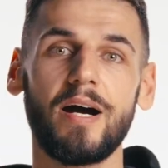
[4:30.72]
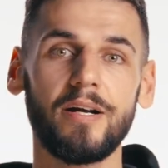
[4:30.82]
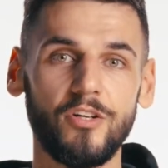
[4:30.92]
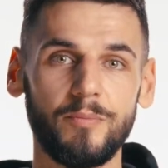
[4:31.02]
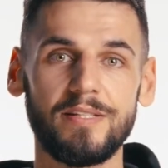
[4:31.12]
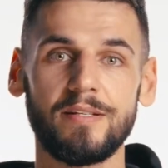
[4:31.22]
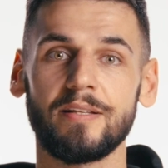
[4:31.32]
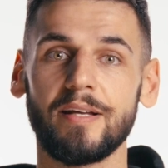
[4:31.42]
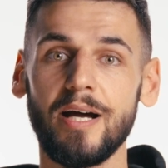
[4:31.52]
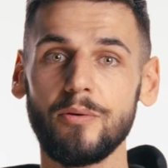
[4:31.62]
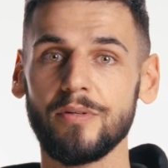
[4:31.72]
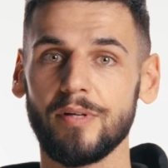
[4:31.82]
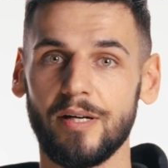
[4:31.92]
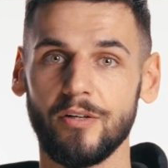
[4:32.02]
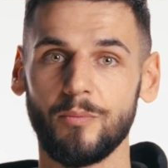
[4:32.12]
arguments and
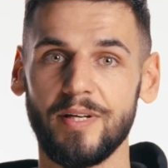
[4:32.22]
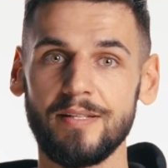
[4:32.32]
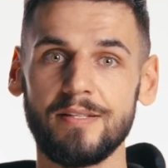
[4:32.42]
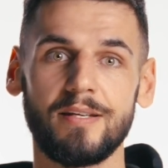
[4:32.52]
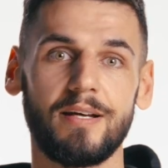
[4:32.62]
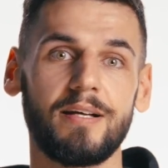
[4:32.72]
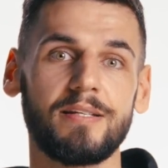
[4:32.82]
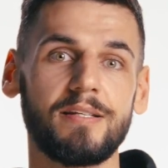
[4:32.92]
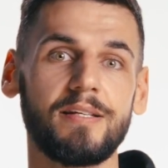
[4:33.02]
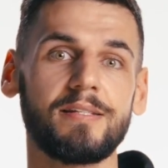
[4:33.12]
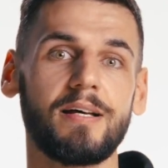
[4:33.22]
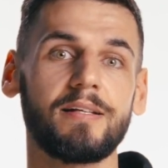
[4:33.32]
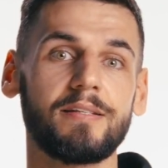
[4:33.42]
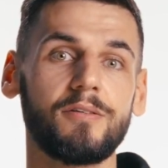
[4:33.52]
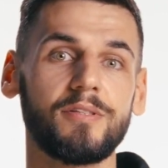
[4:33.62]
counter-arguments, assess
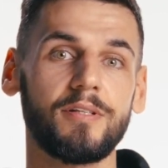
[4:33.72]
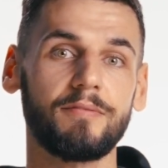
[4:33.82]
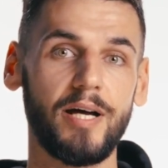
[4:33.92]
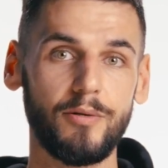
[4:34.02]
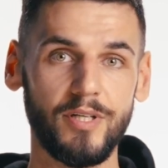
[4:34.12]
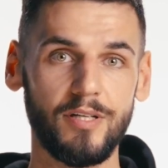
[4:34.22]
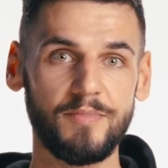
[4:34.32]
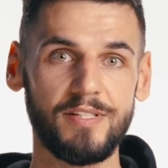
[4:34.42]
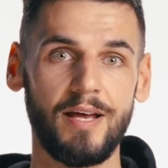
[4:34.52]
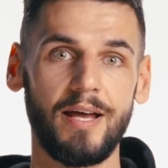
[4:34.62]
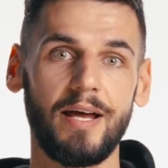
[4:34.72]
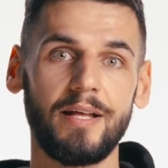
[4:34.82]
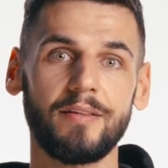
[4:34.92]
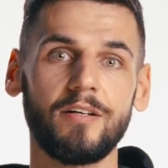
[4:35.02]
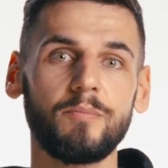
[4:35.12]
alternative outcomes,
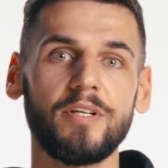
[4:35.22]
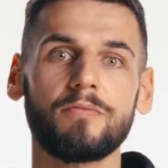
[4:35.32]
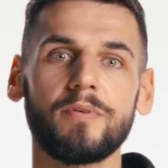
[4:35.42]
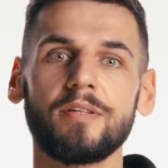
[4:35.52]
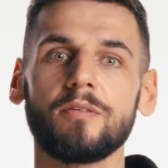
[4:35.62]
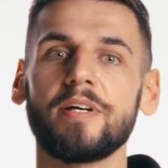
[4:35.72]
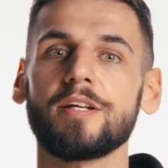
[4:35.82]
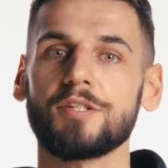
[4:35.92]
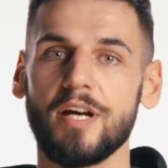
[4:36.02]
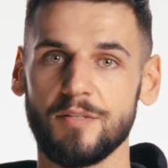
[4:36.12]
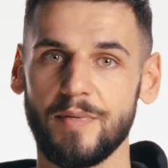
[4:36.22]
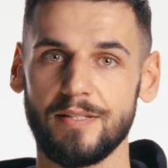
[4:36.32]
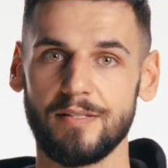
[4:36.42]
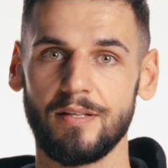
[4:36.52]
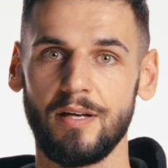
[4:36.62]
and don't be afraid to make
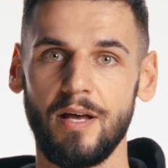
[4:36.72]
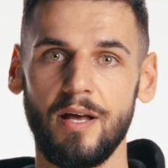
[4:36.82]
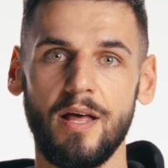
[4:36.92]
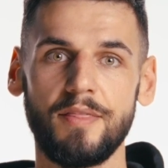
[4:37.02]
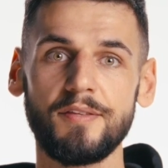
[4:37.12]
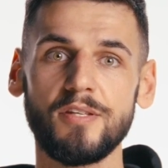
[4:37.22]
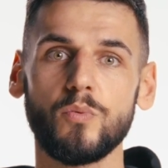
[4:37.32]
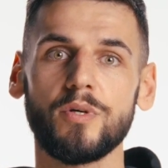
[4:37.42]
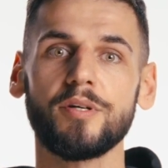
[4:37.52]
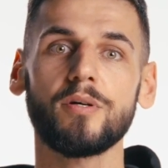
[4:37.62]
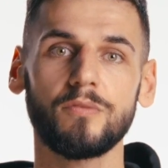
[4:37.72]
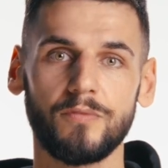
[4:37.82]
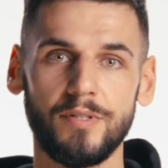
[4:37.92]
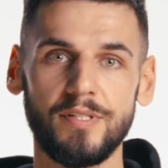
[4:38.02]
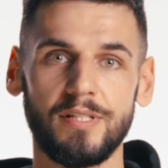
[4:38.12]
judgments. This is where your
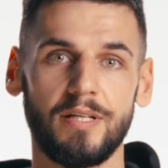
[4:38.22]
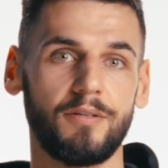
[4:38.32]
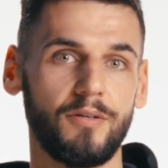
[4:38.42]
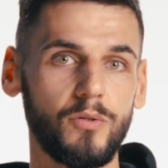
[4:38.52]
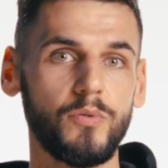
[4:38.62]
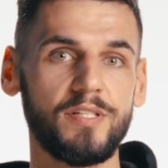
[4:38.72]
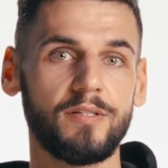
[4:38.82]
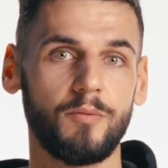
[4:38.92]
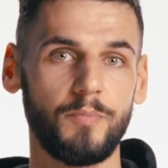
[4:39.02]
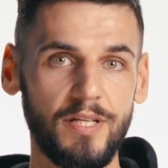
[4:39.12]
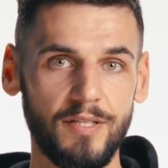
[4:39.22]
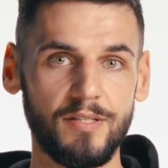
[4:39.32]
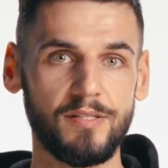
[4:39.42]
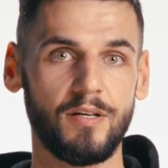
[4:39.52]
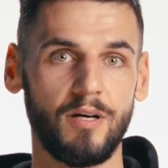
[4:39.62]
voice and your reasoned
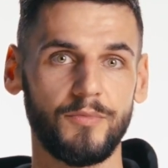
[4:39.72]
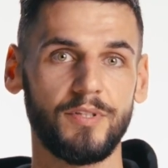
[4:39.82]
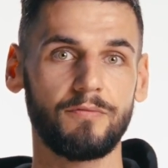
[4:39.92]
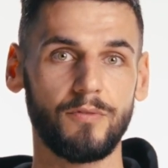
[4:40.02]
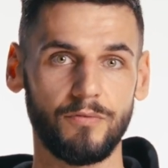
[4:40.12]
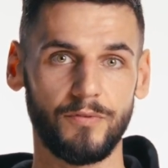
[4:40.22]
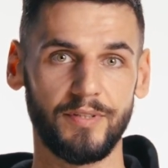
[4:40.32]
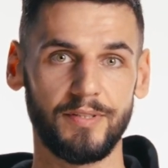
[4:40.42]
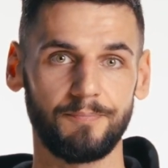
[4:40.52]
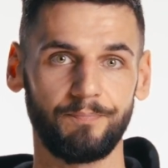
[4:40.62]
opinions come to the forefront.